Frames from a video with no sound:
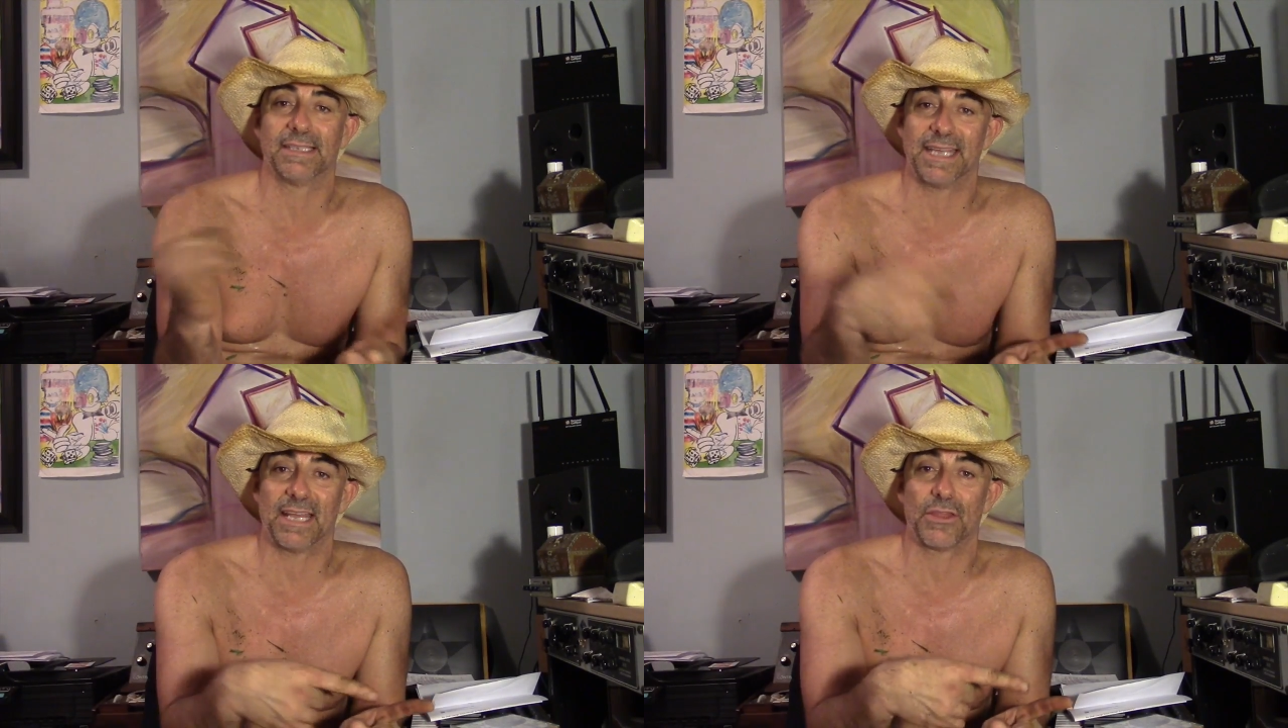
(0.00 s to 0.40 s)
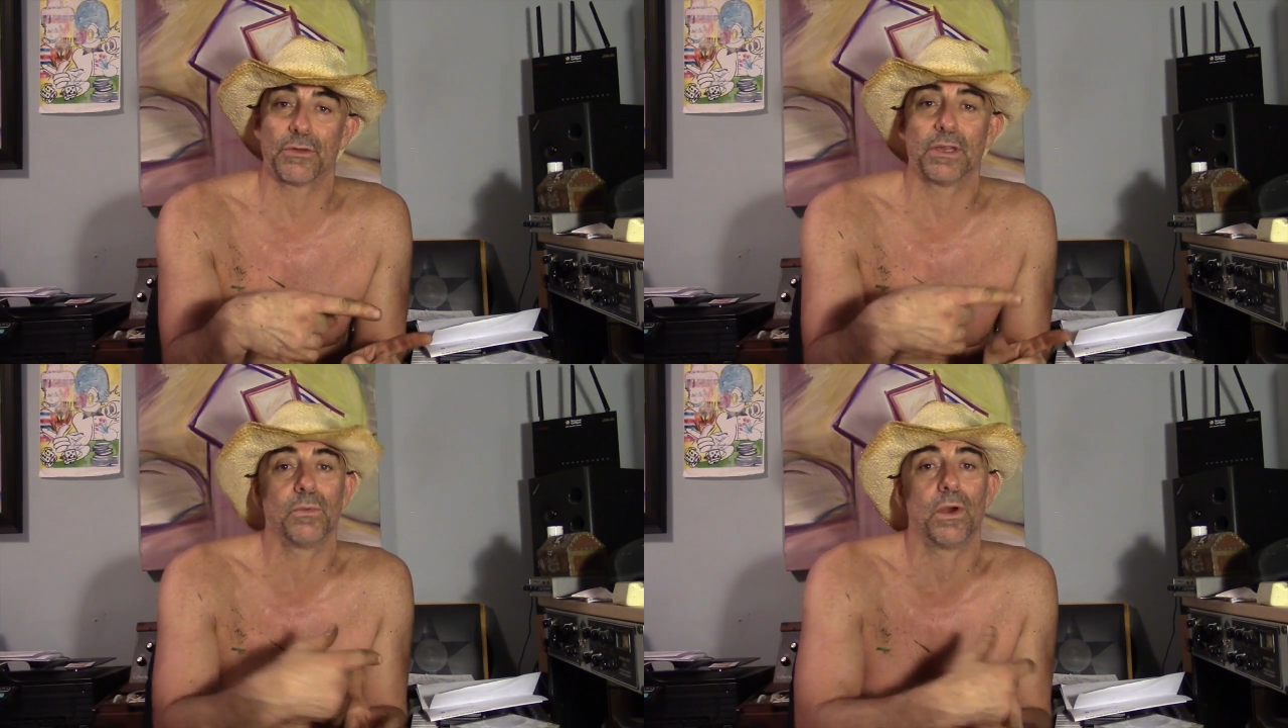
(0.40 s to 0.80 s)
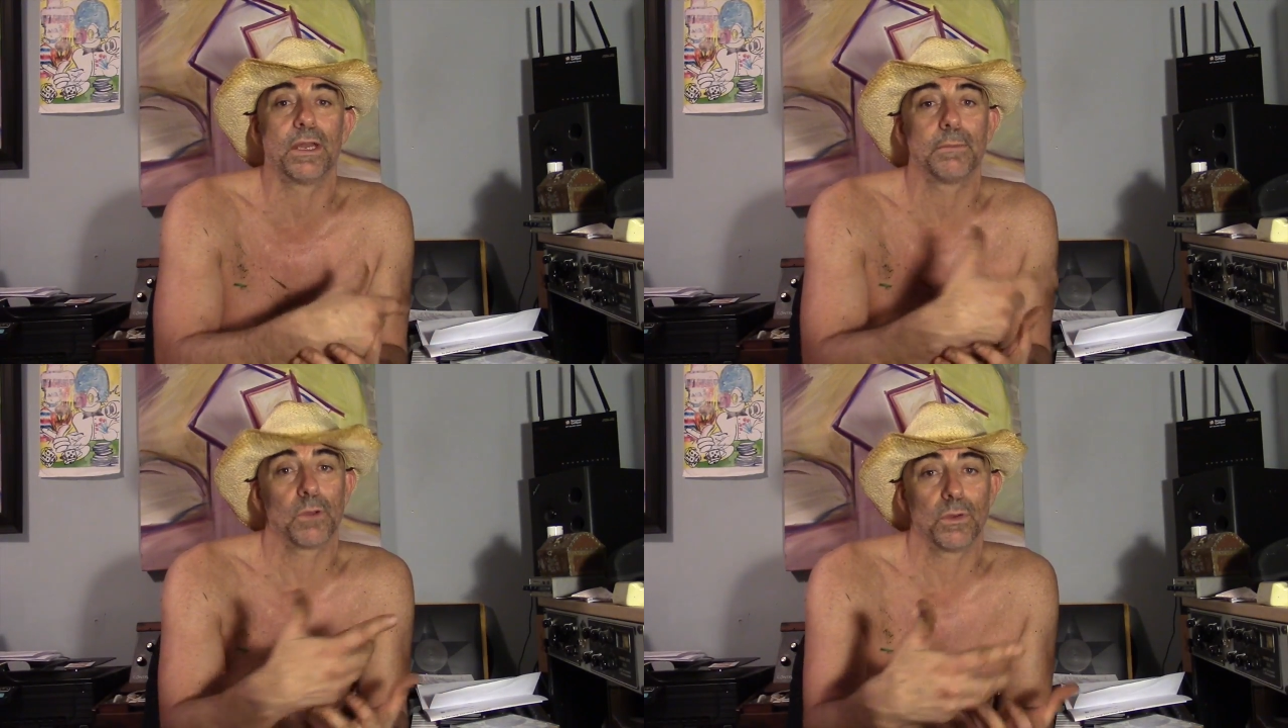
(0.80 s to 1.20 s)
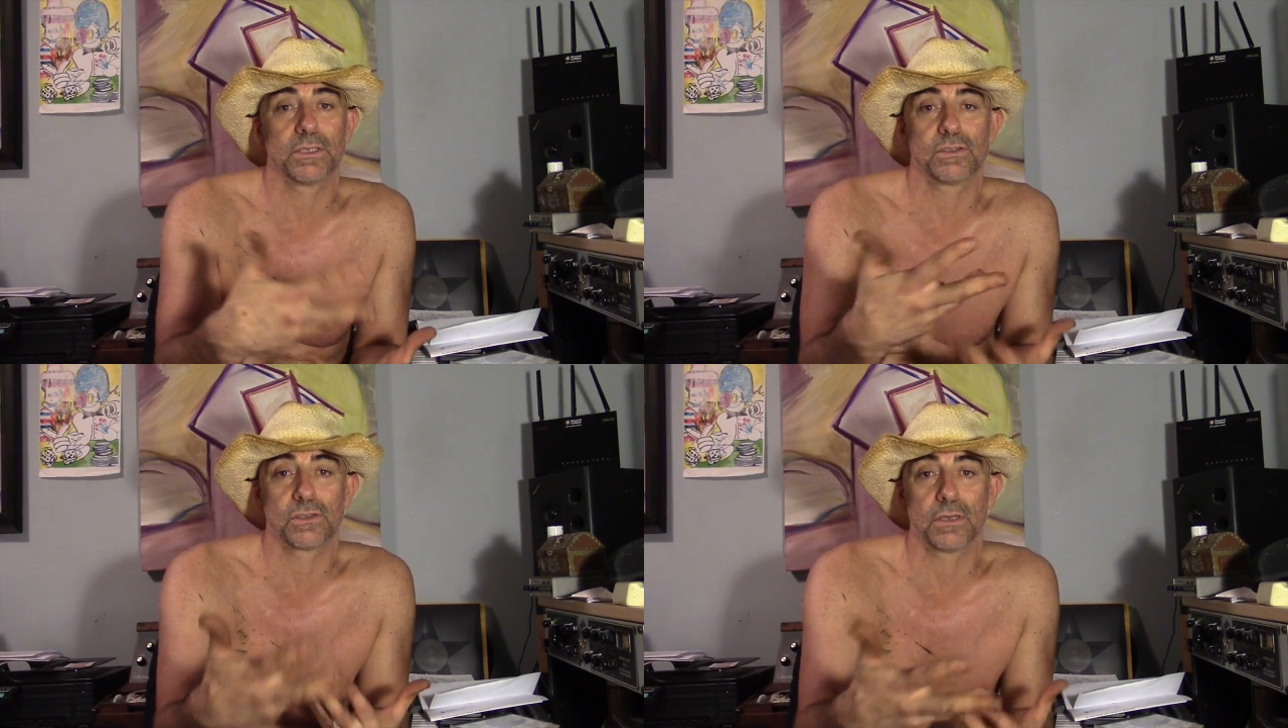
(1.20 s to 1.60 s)
Day thirty-one, I'm going
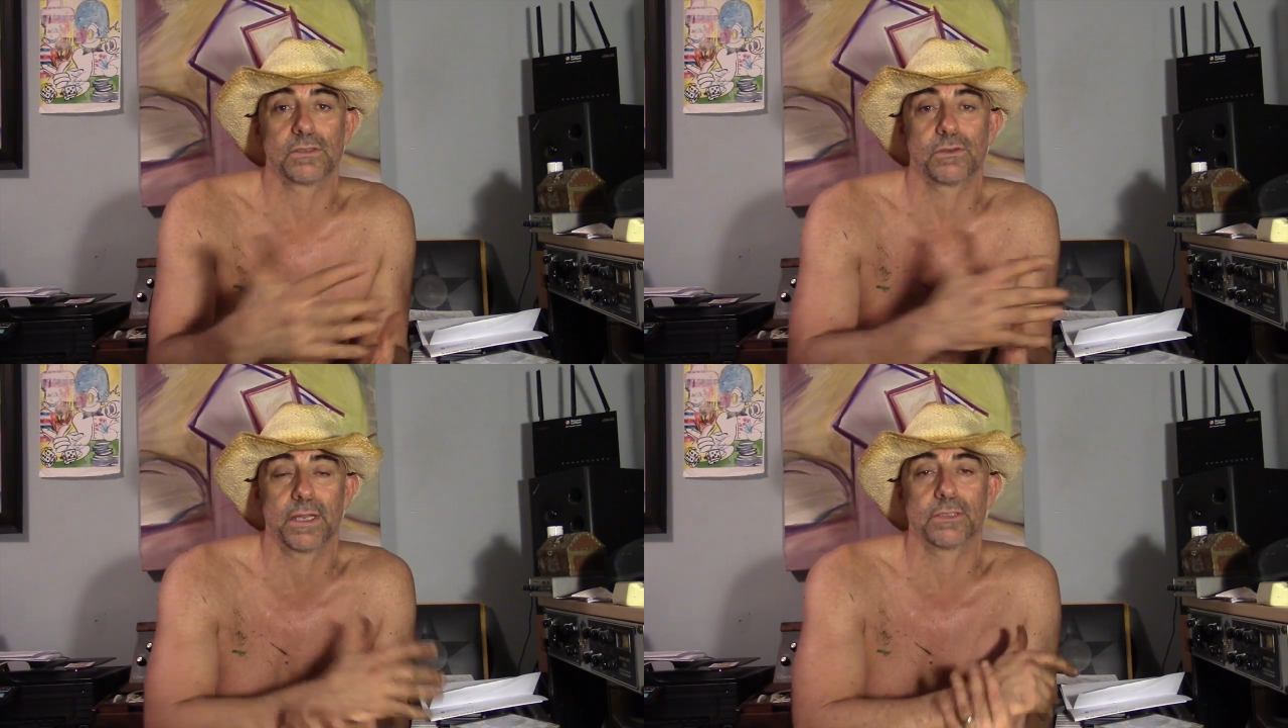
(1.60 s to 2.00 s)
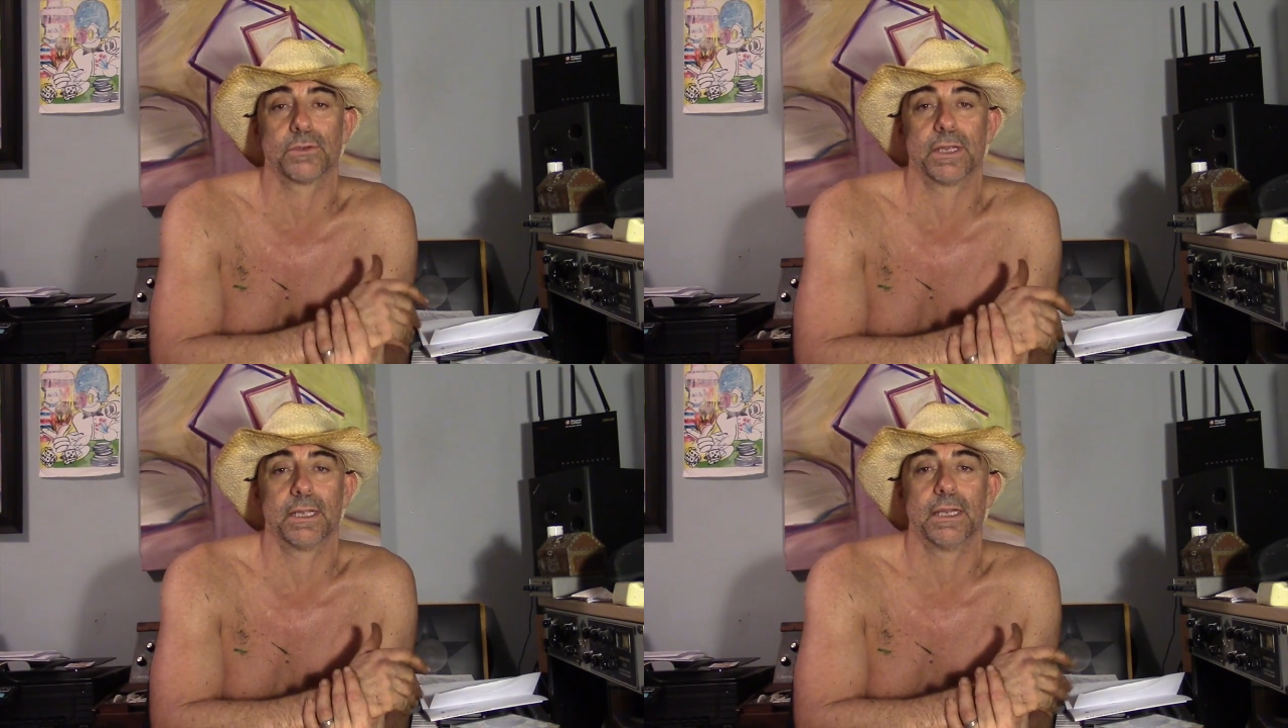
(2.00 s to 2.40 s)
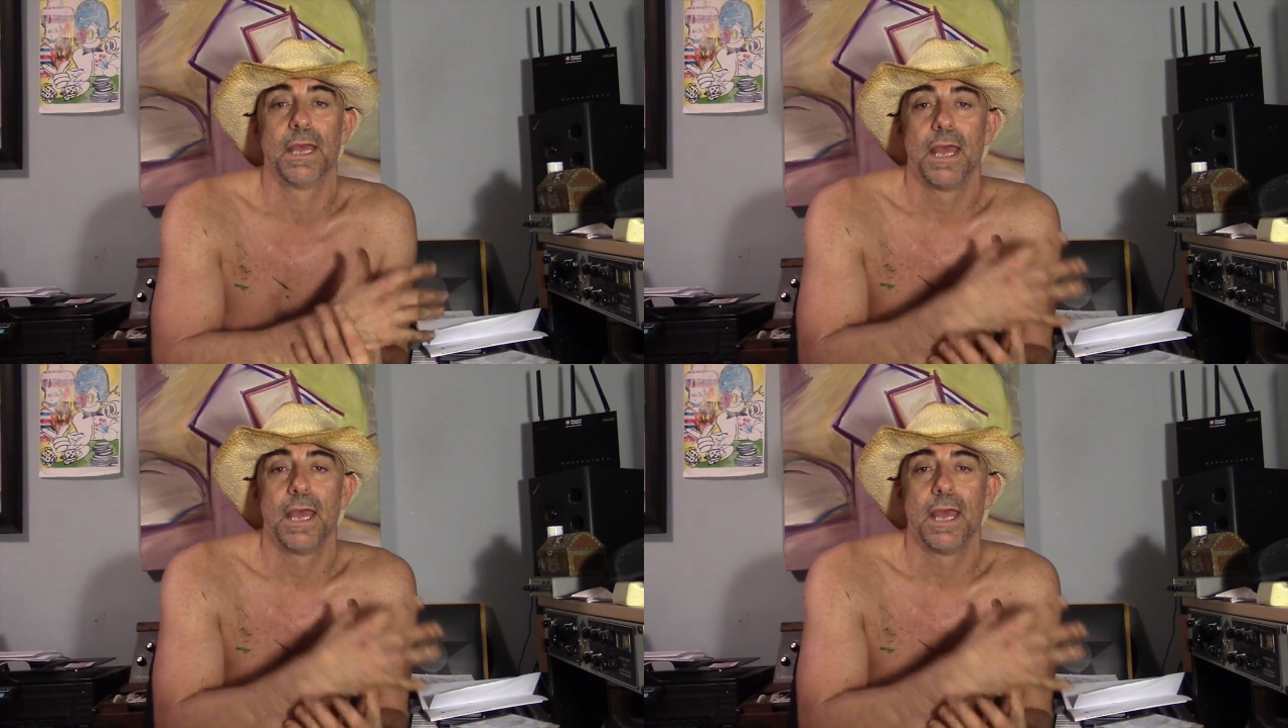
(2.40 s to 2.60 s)
to start strength training.